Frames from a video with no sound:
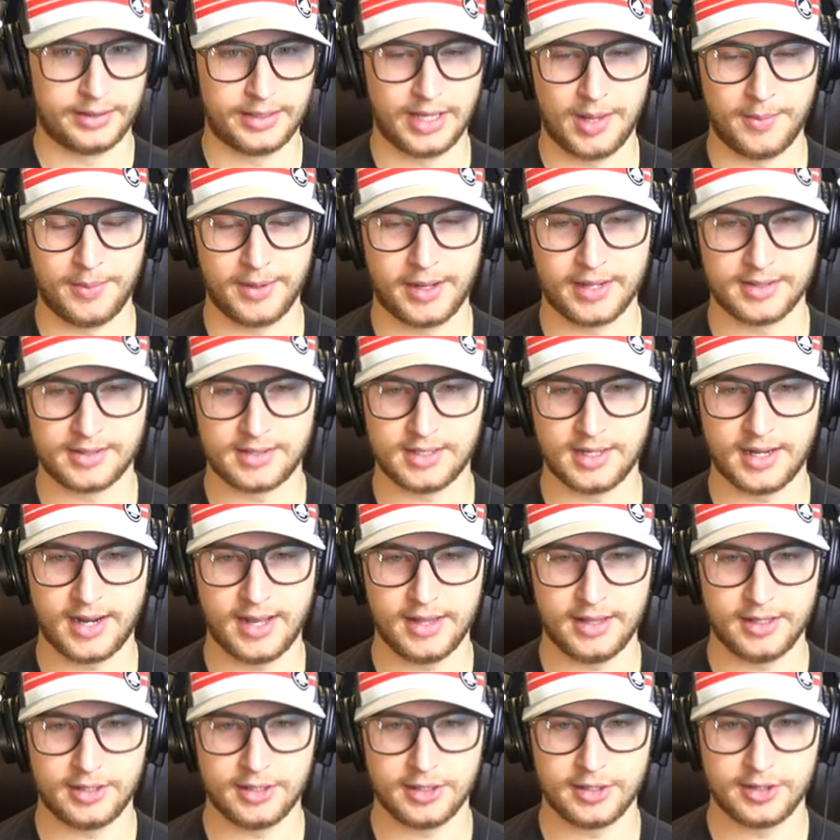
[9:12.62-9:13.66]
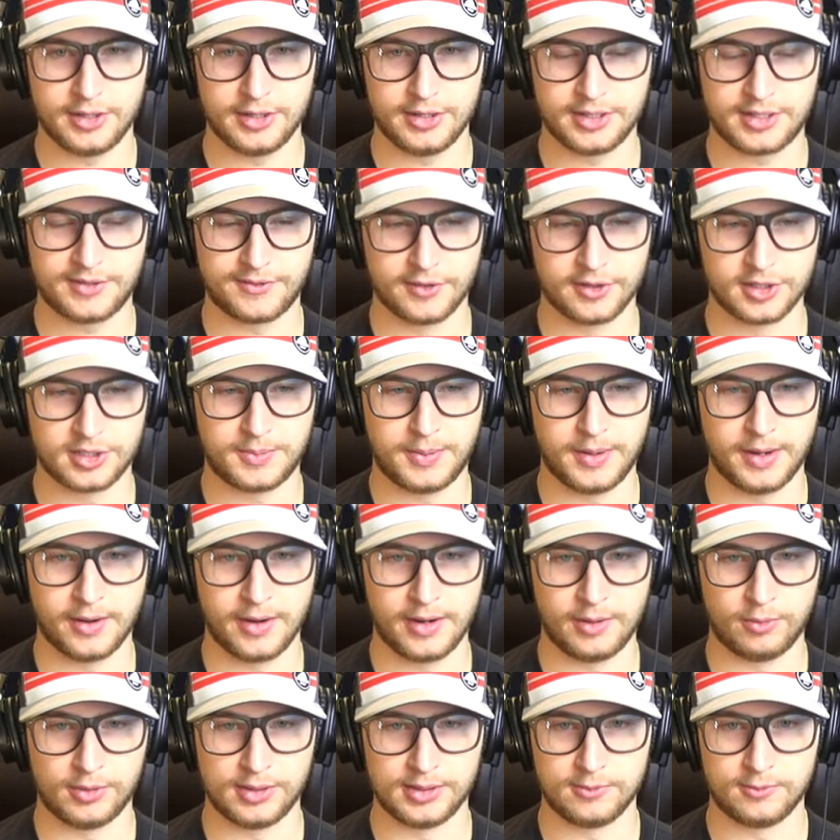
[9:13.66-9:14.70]
A game against the Islanders. First
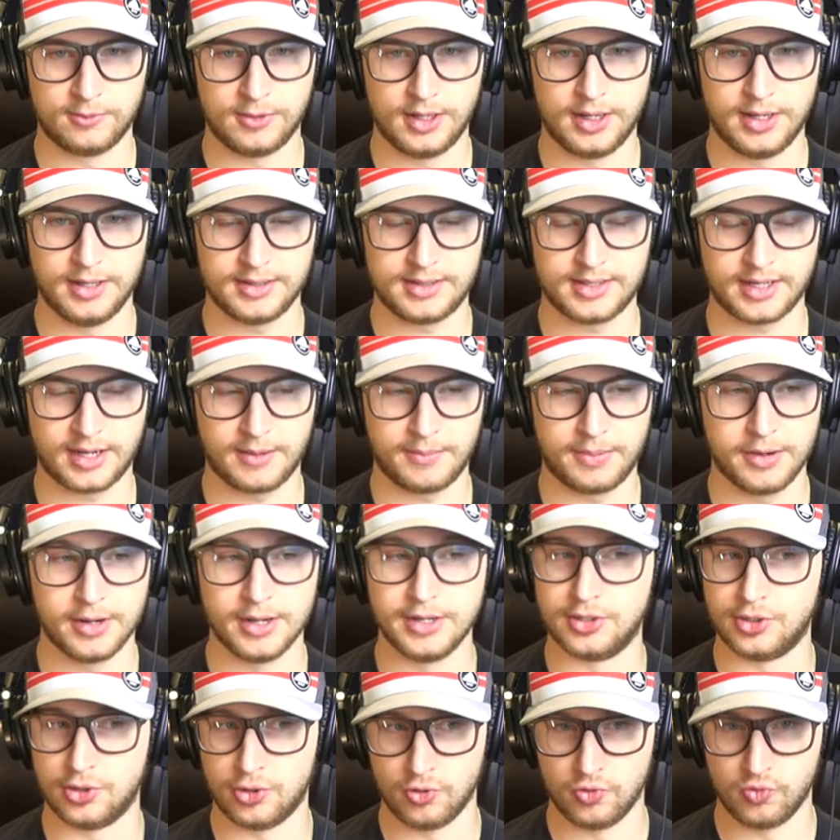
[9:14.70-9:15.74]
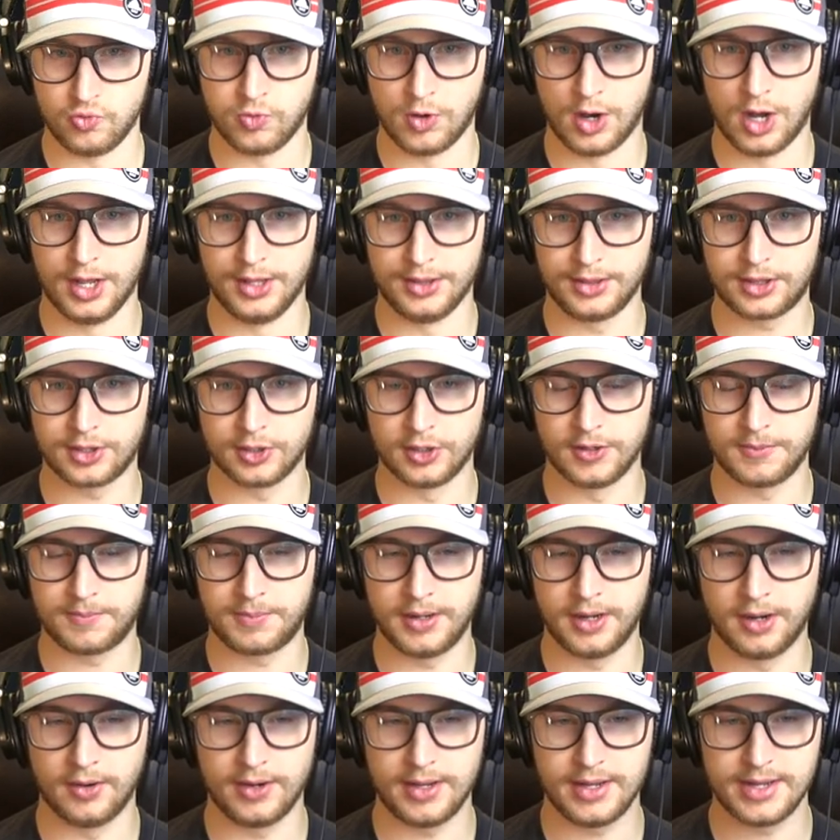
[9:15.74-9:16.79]
period, one one. Second period, two one. Third
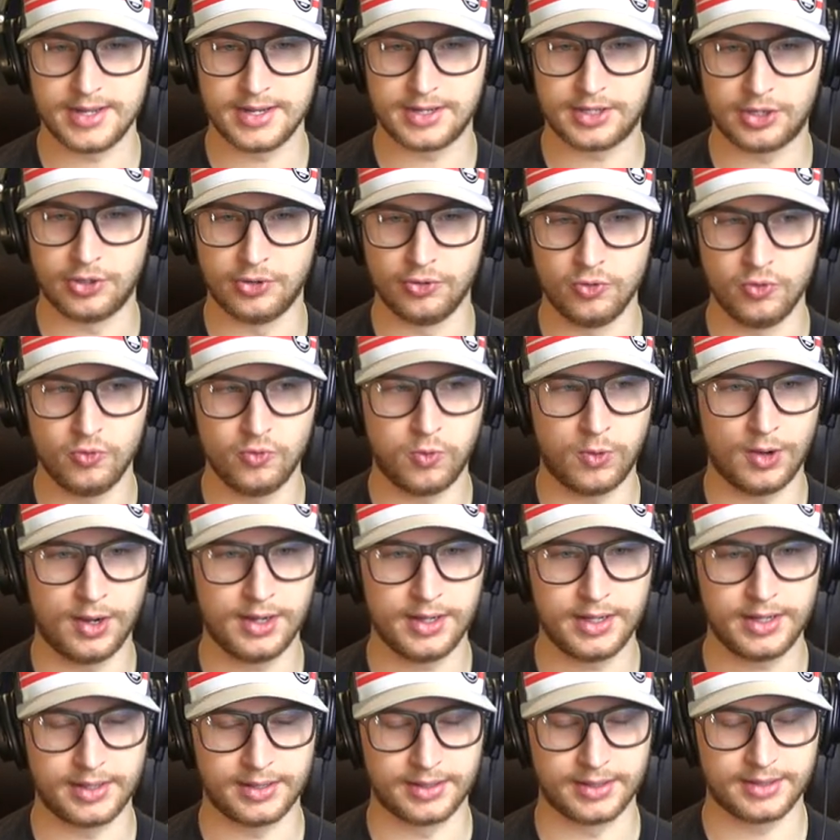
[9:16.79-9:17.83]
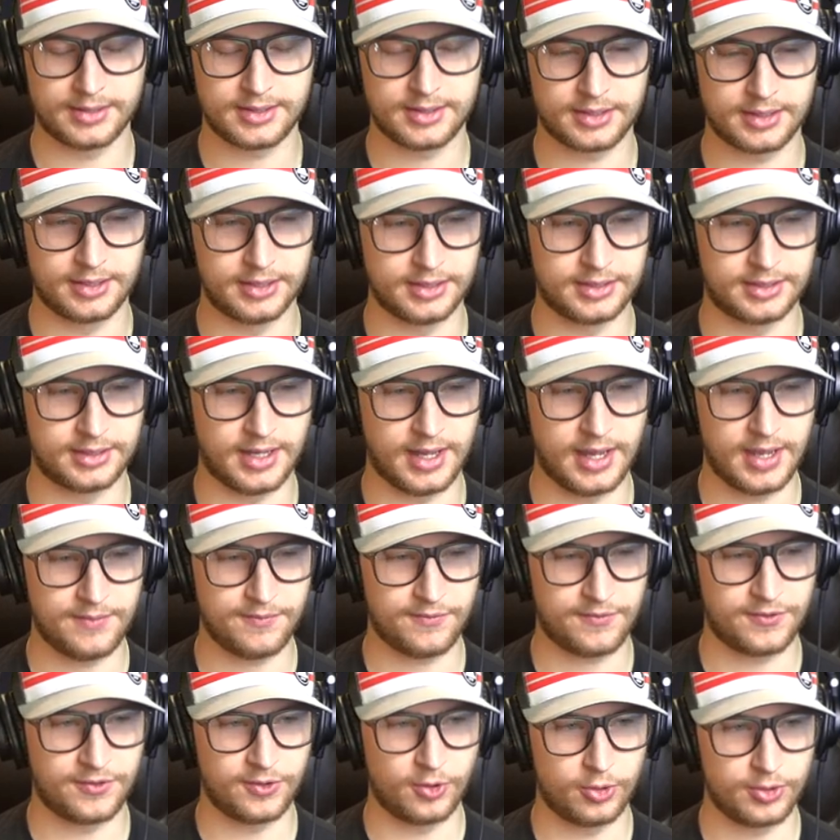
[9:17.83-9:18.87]
period, two one. That's a good
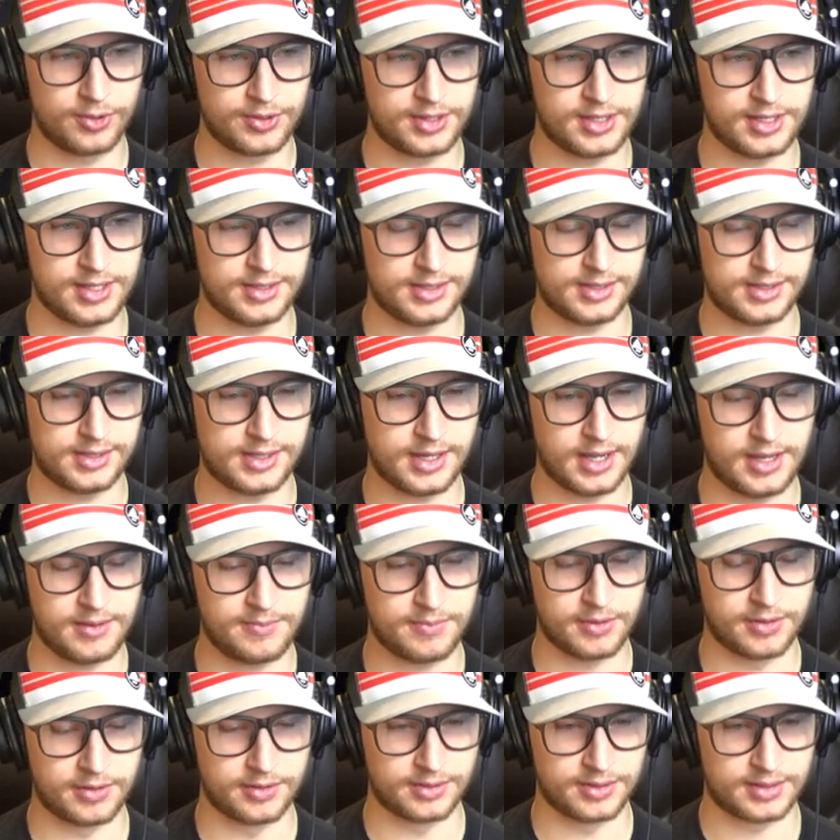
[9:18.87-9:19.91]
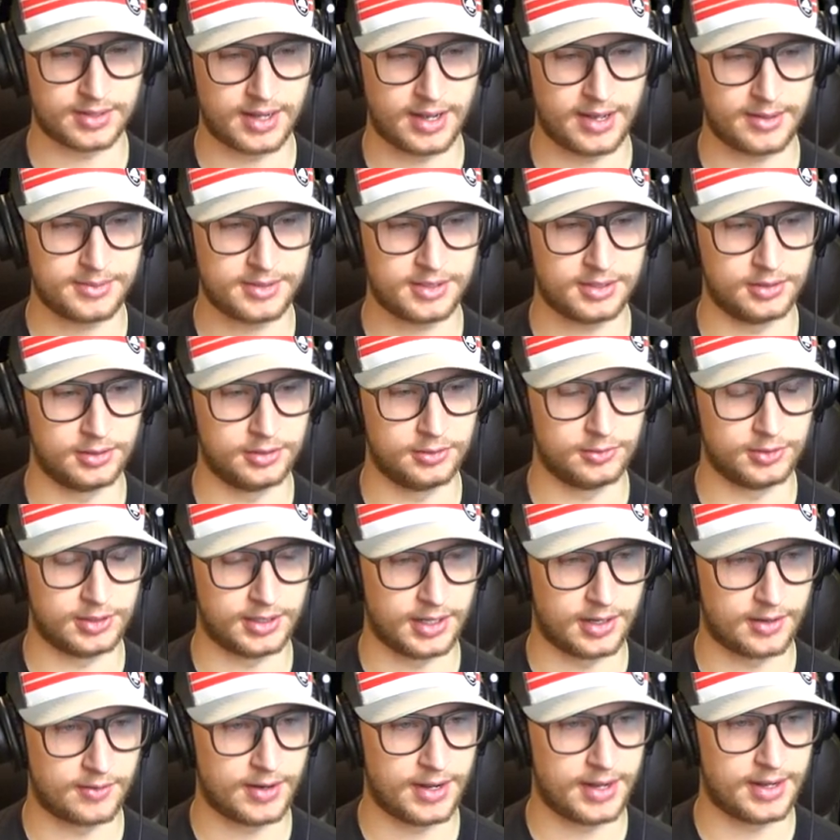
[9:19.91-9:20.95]
game for the Sabres.
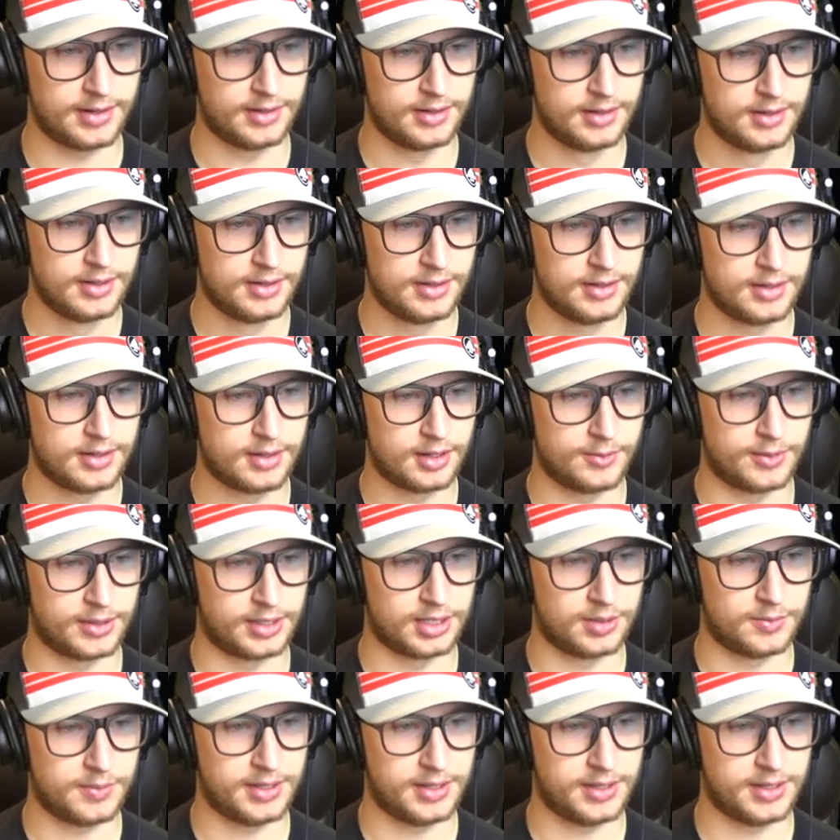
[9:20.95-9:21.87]
Absolutely. All right. Are we going